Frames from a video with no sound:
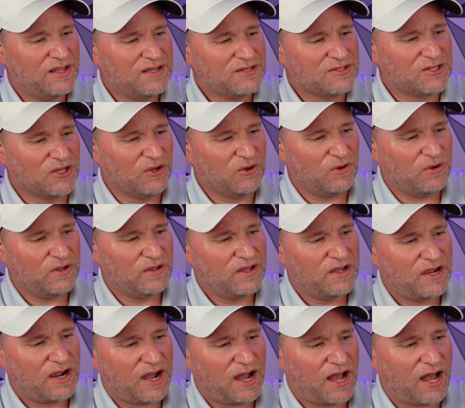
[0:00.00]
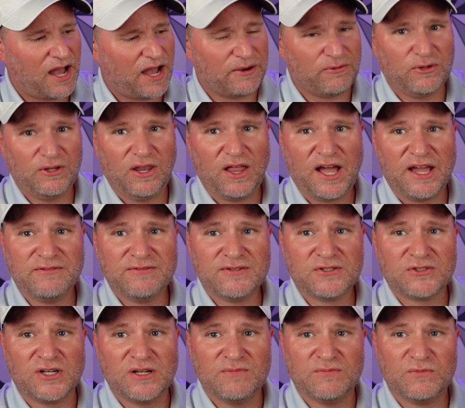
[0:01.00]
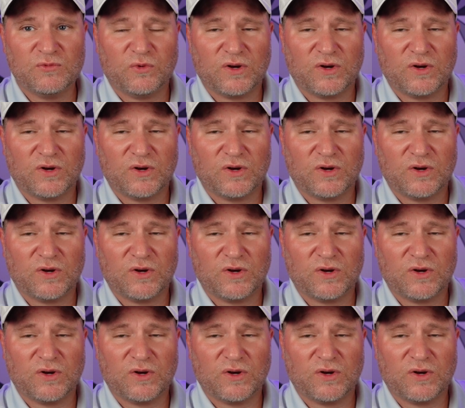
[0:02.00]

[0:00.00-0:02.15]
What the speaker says: So I will live stream.